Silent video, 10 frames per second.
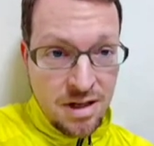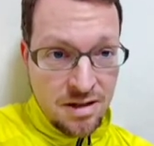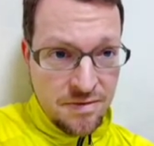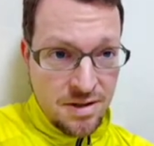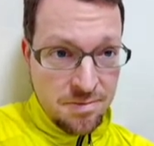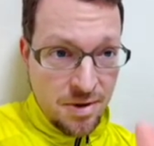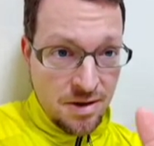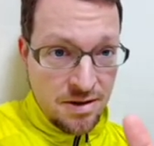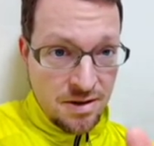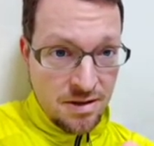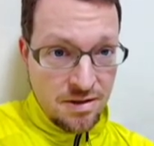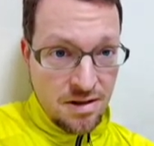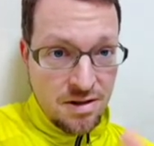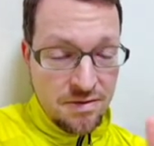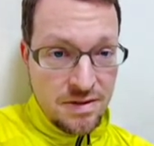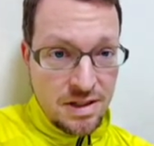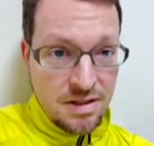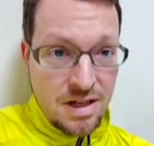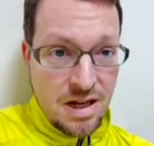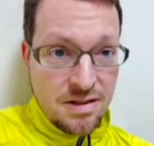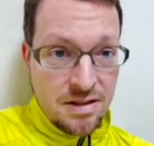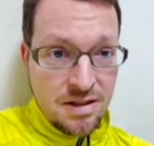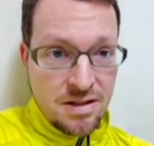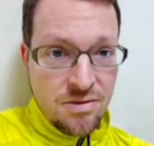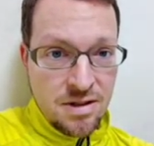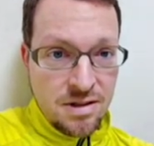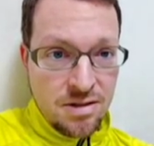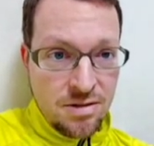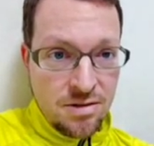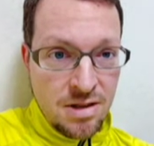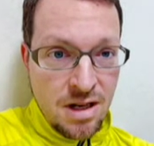and the first part of this test, is going to